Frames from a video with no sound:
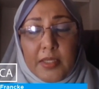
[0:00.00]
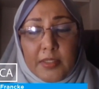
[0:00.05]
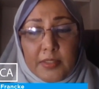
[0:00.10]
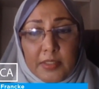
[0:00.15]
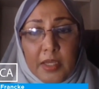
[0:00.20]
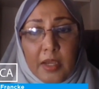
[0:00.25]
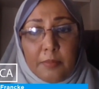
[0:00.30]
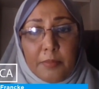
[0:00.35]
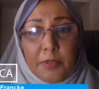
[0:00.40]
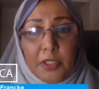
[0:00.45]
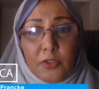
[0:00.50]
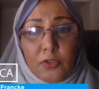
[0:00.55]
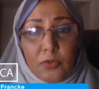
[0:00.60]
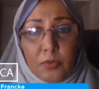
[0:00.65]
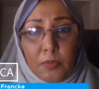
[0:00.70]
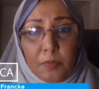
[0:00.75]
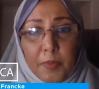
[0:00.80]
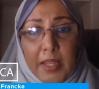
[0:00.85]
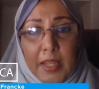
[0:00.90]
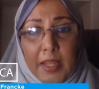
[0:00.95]
that has come
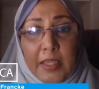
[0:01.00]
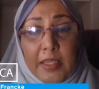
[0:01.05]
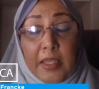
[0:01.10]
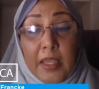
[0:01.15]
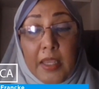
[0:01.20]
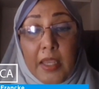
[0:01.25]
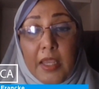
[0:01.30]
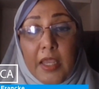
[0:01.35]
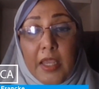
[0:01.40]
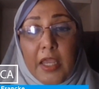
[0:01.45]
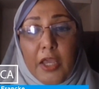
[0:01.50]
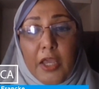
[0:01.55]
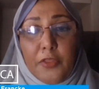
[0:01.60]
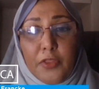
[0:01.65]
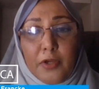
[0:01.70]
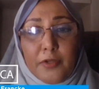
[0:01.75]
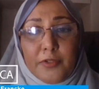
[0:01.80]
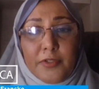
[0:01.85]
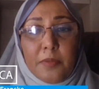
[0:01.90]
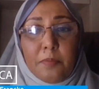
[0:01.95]
into play,
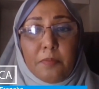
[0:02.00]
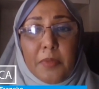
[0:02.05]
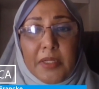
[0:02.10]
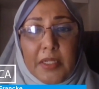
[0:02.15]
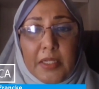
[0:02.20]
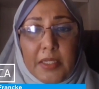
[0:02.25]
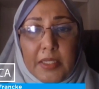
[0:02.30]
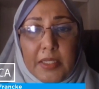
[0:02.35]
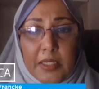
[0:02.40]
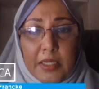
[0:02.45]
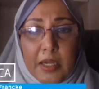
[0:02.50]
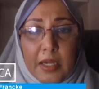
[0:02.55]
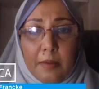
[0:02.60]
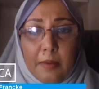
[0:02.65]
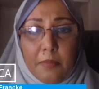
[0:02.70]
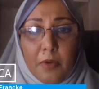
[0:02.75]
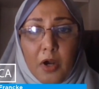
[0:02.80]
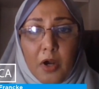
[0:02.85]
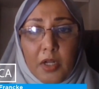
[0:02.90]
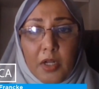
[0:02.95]
and those are middle
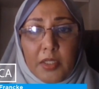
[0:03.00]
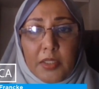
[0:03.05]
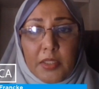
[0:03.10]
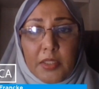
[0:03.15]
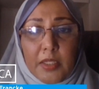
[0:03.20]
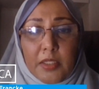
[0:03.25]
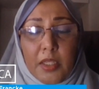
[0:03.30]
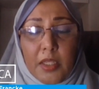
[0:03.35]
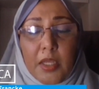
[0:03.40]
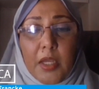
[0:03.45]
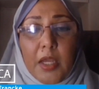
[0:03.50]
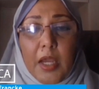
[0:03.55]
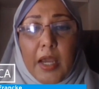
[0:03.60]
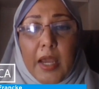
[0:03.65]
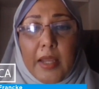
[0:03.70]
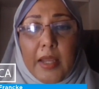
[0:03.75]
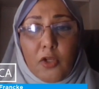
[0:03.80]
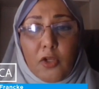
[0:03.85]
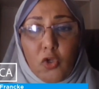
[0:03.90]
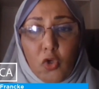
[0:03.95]
income market that
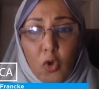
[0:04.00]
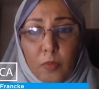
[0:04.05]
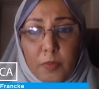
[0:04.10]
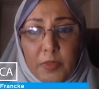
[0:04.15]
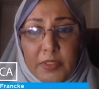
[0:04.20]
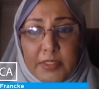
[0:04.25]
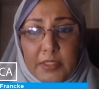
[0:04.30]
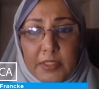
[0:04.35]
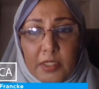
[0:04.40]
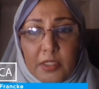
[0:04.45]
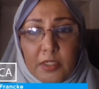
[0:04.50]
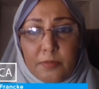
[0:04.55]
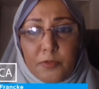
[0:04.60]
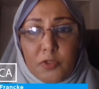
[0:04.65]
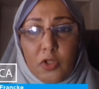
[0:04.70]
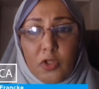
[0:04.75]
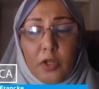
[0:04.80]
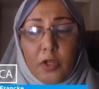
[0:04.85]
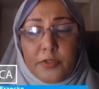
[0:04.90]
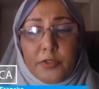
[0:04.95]
under normal
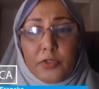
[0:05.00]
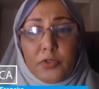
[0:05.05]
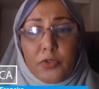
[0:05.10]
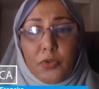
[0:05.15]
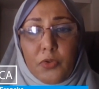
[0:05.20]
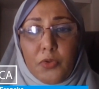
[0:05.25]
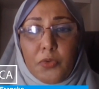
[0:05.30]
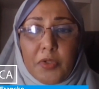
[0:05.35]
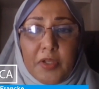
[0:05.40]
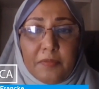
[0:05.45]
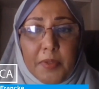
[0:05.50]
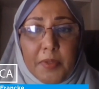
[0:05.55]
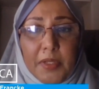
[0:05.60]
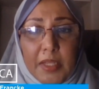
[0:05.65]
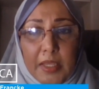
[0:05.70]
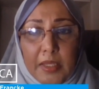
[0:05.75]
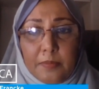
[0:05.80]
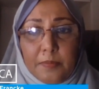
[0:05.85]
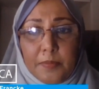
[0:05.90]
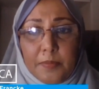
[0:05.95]
circumstances would have
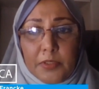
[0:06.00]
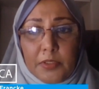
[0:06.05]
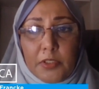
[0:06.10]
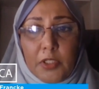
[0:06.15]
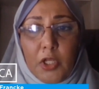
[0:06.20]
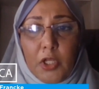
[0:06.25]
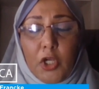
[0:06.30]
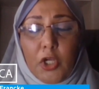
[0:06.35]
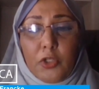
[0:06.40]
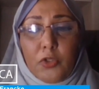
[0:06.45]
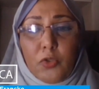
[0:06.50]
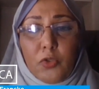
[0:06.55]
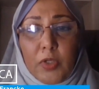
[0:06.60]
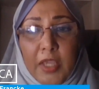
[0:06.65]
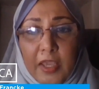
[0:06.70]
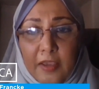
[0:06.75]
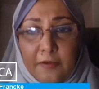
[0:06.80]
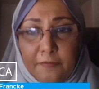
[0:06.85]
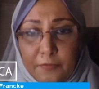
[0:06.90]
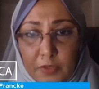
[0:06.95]
been able to
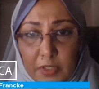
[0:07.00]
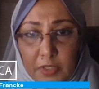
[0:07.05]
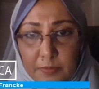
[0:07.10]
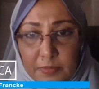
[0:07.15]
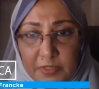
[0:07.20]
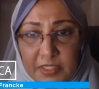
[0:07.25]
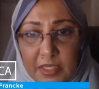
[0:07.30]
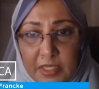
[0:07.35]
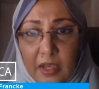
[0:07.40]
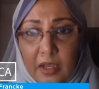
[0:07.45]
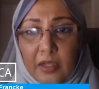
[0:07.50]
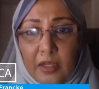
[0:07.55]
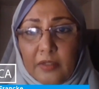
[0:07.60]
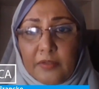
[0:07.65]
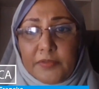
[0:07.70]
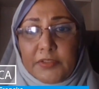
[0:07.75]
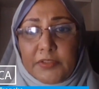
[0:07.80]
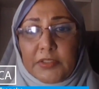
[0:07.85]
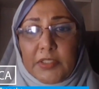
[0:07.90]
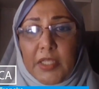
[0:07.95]
care for
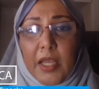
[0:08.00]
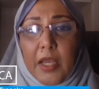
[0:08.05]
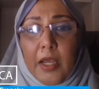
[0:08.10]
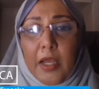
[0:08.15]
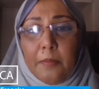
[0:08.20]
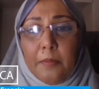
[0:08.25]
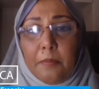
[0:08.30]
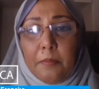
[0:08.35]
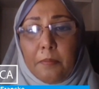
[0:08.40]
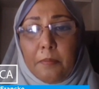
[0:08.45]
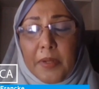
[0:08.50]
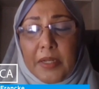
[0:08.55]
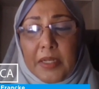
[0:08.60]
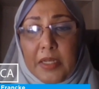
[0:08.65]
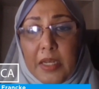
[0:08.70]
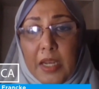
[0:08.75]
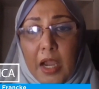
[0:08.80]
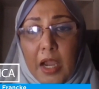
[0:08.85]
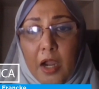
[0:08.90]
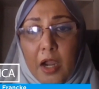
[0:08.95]
themselves, but
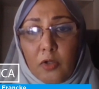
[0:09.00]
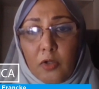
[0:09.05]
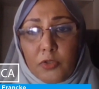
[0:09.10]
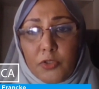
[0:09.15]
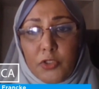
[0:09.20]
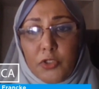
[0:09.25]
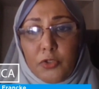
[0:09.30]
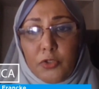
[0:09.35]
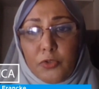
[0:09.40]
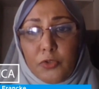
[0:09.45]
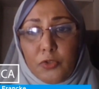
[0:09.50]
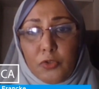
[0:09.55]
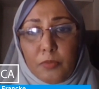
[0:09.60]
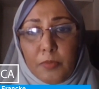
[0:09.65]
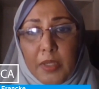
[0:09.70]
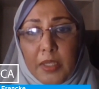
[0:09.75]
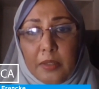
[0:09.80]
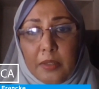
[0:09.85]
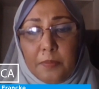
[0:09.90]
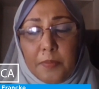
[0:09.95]
now due
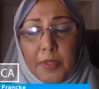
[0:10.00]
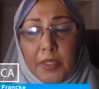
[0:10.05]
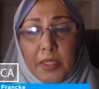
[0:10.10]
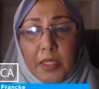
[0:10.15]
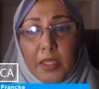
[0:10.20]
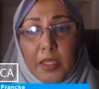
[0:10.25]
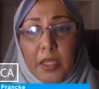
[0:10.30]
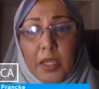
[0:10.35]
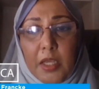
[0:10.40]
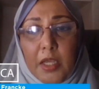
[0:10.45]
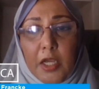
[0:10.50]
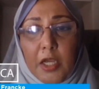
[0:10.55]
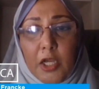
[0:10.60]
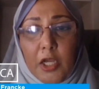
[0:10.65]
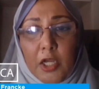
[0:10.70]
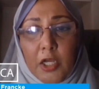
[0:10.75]
to maybe